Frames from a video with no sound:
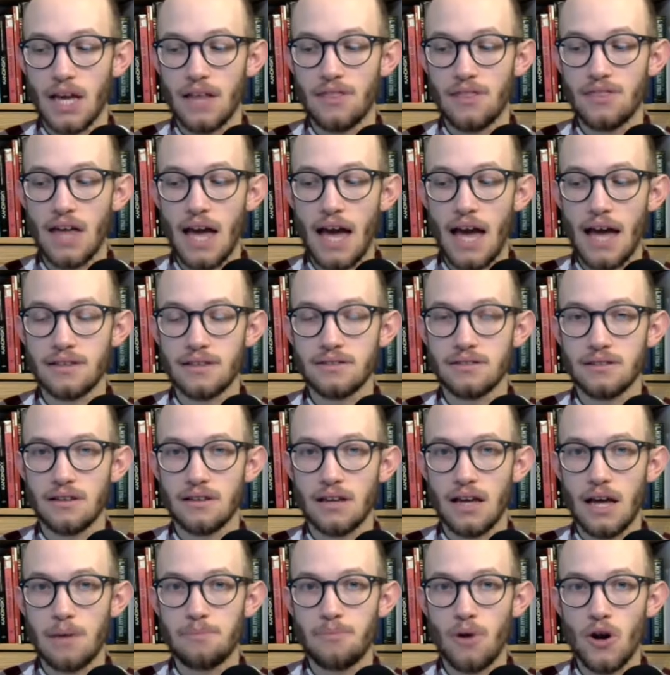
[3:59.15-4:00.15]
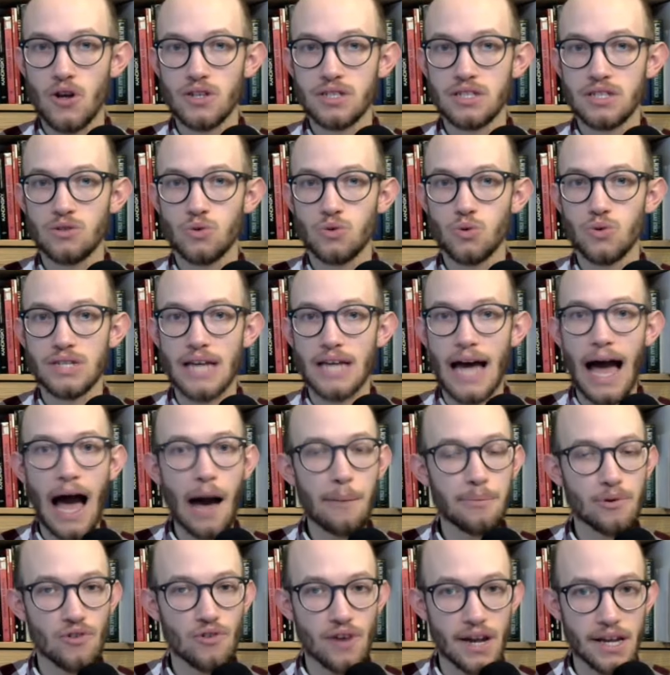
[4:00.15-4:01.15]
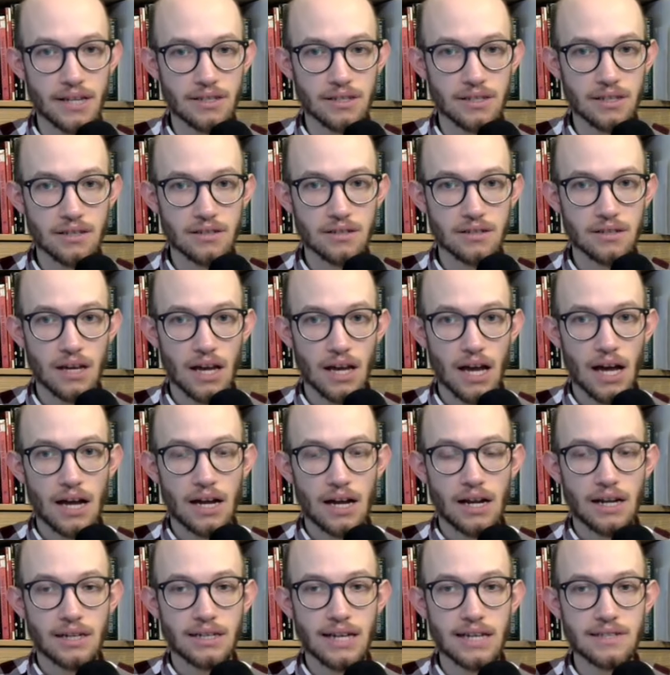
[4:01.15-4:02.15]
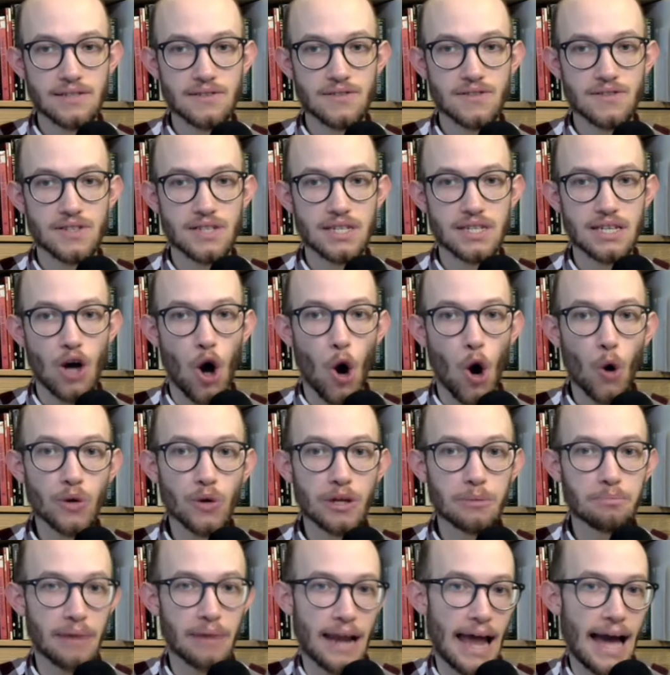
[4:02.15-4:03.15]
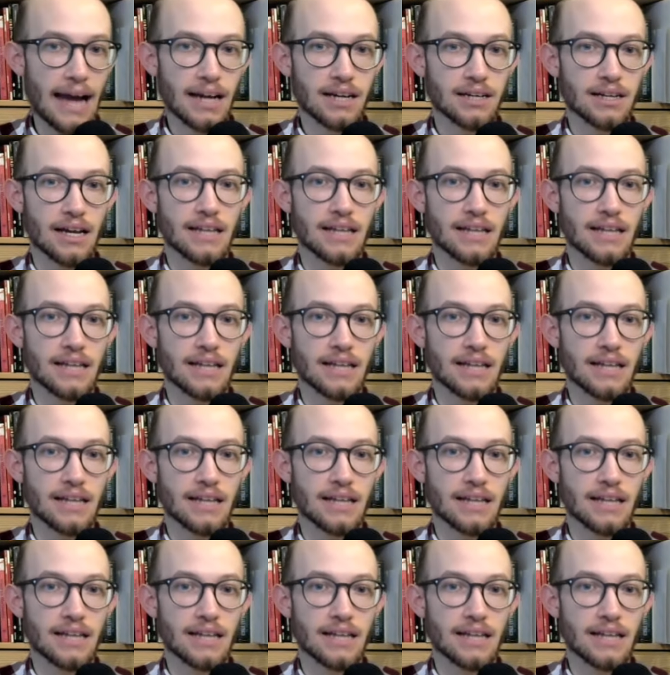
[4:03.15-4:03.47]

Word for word: that a person who is aberrated doesn't see only black